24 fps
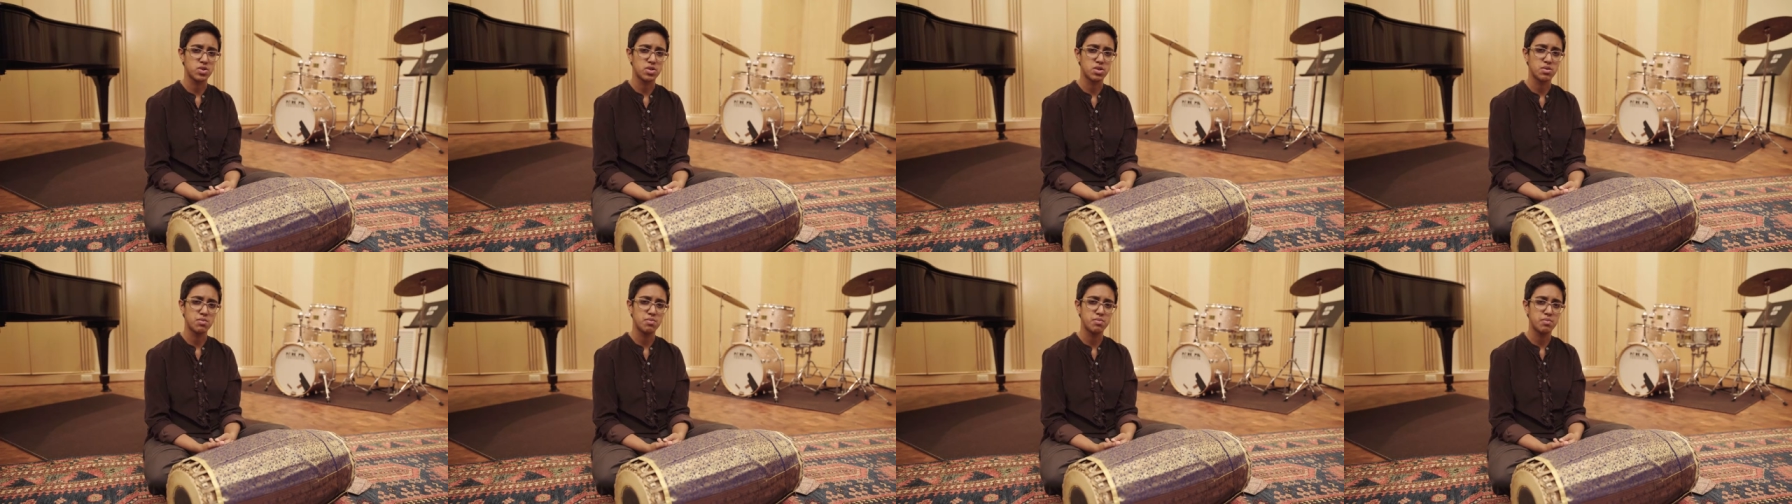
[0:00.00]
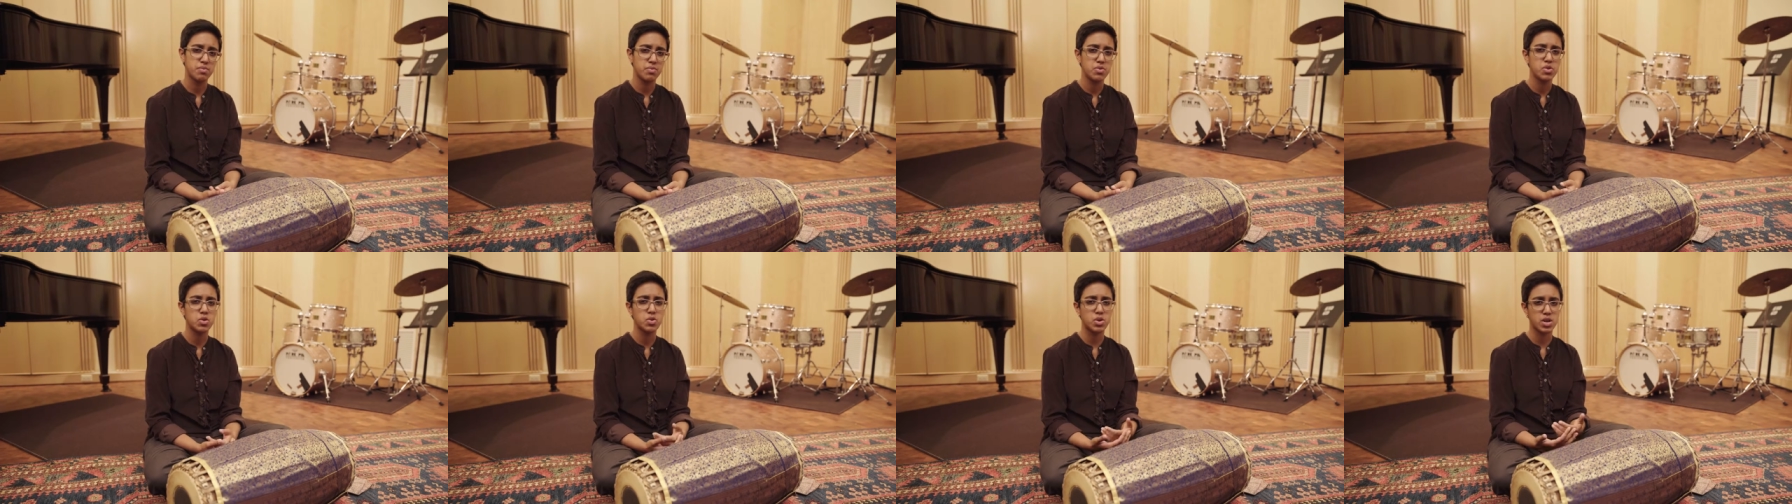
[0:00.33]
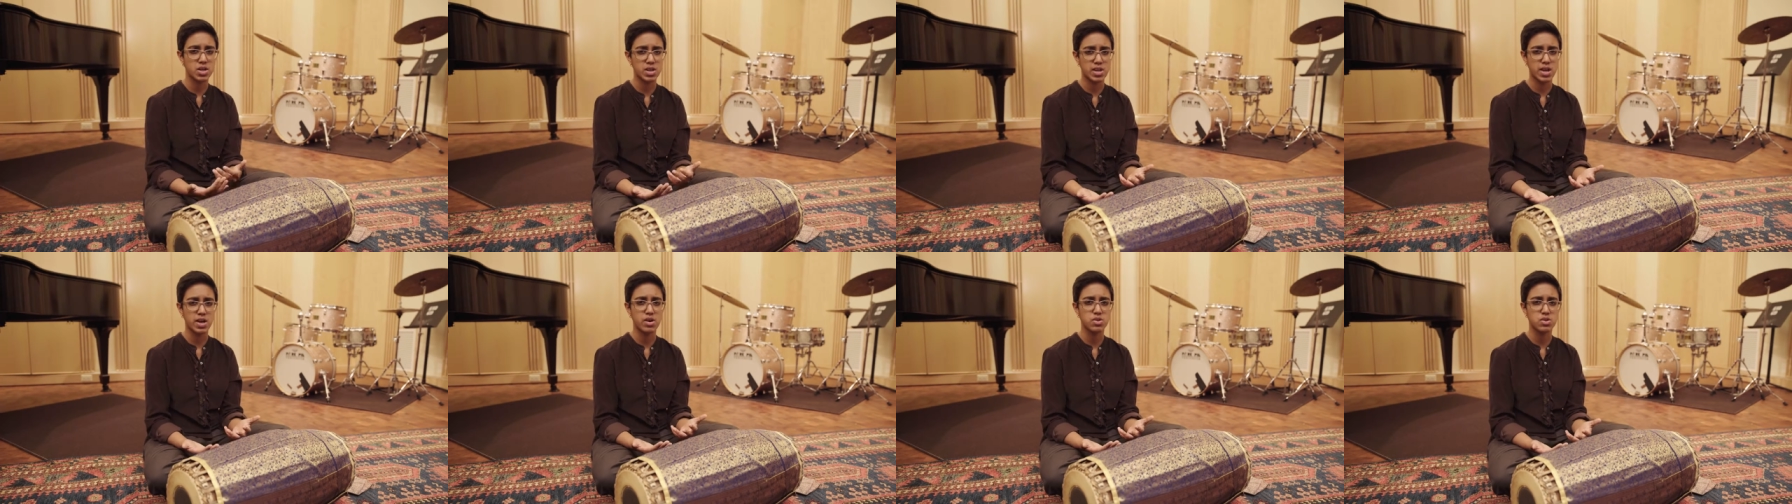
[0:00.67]
rhythm, you
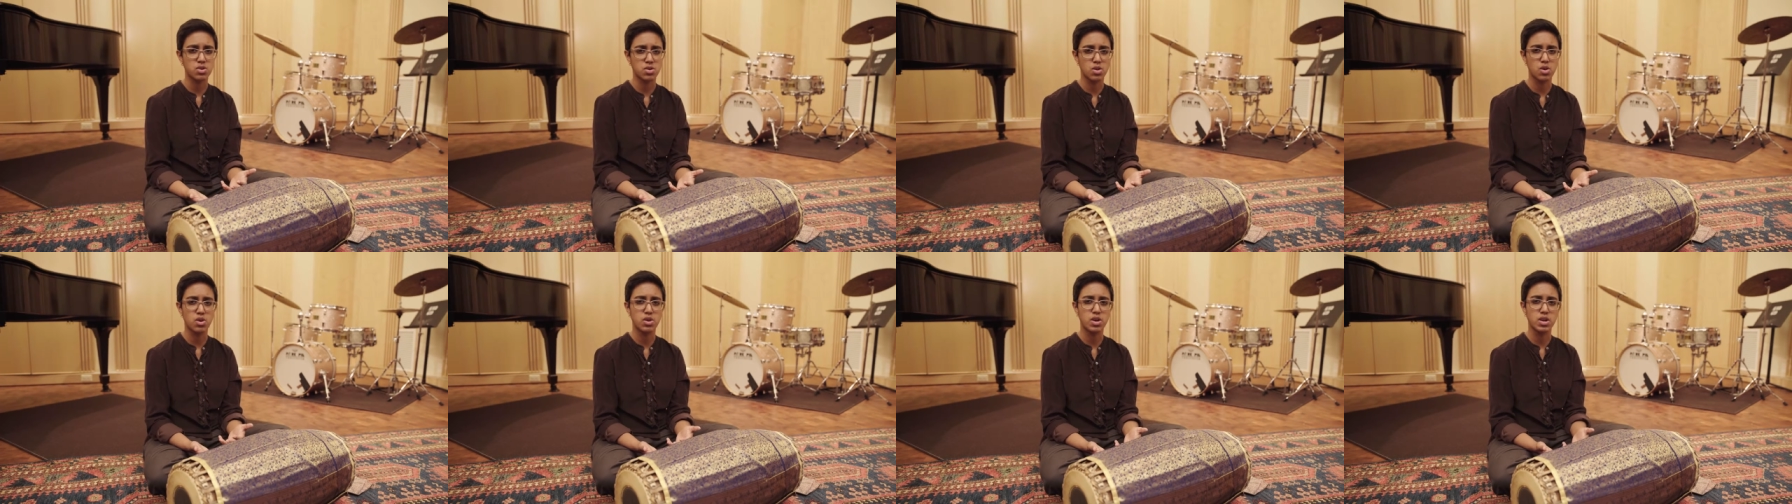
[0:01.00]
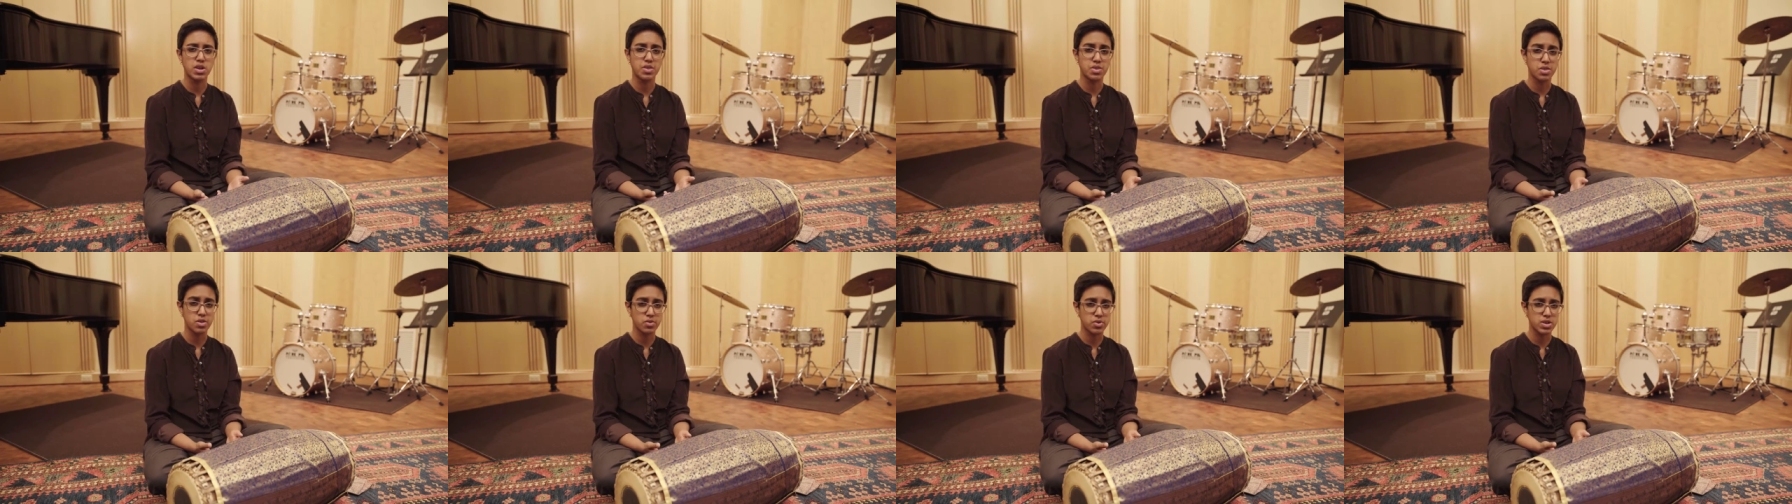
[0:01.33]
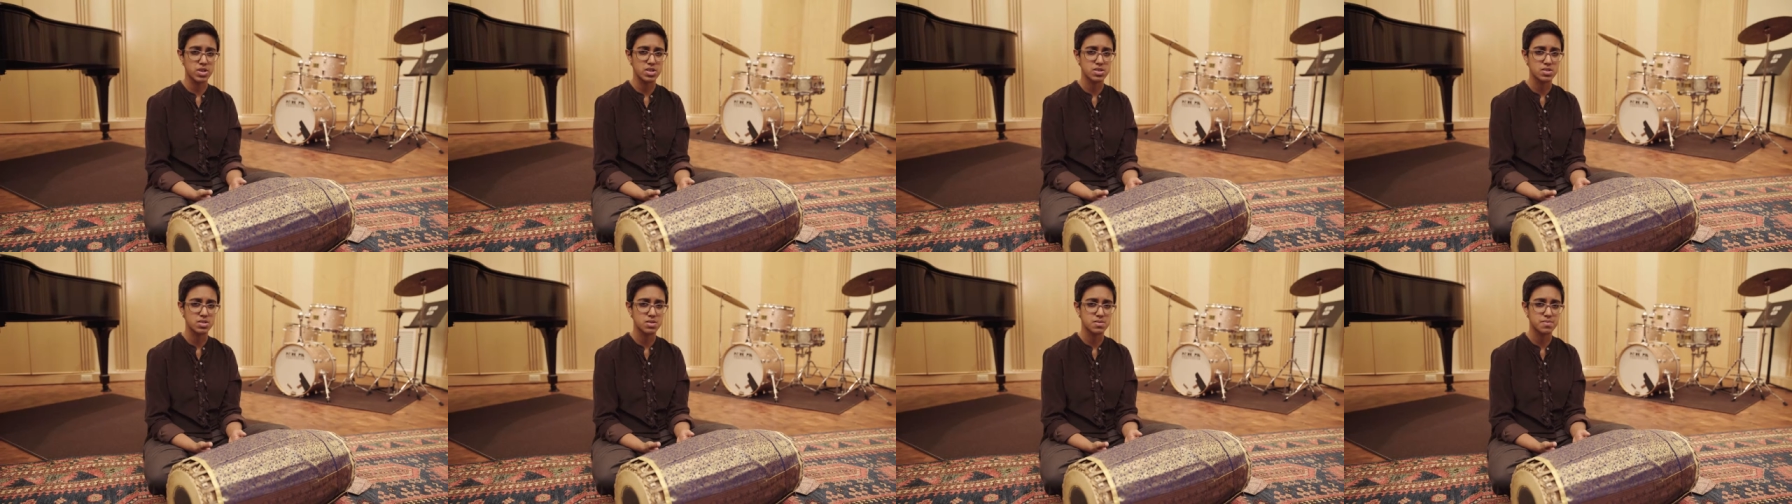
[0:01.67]
can count along in
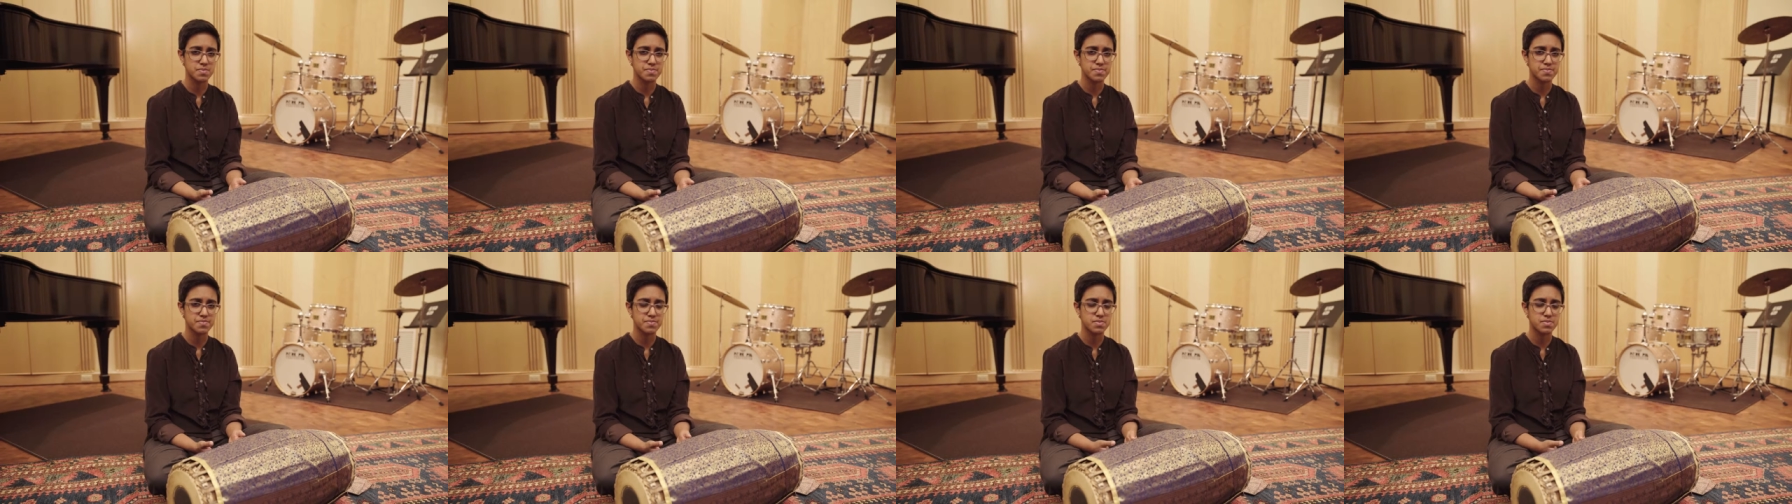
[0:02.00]
threes.